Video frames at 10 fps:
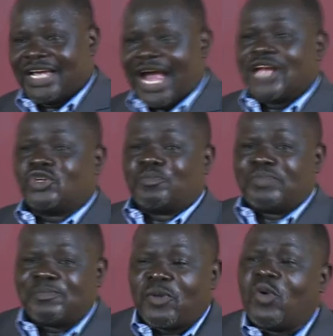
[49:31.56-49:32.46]
unto
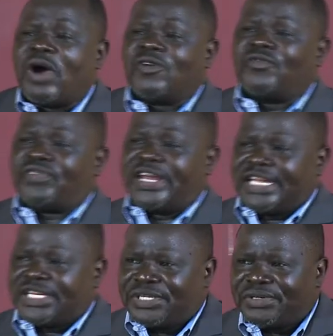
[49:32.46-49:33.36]
people who have
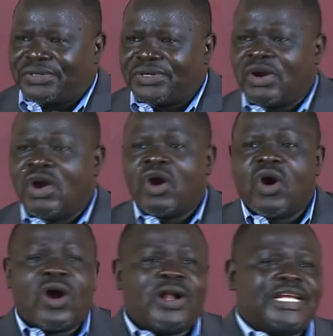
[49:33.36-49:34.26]
offended you,
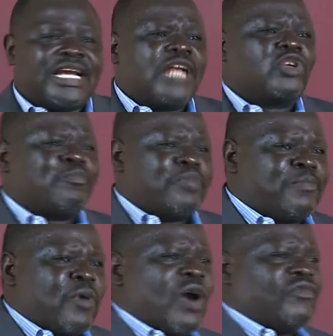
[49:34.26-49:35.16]
holding unto
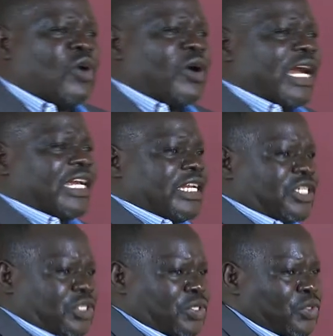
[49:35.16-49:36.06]
people who have gone
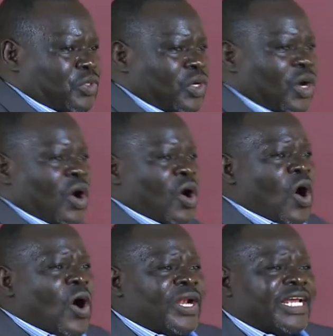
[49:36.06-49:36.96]
against you,
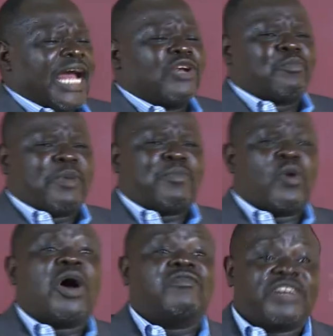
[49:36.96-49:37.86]
holding unto people
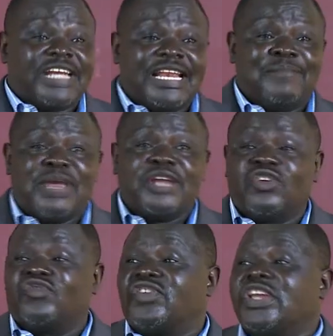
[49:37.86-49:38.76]
who have really made
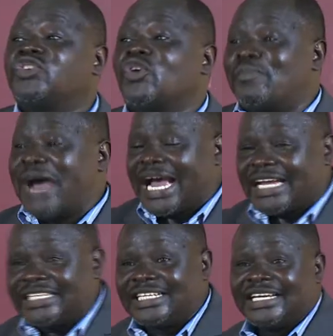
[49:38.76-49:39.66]
you feel so bad.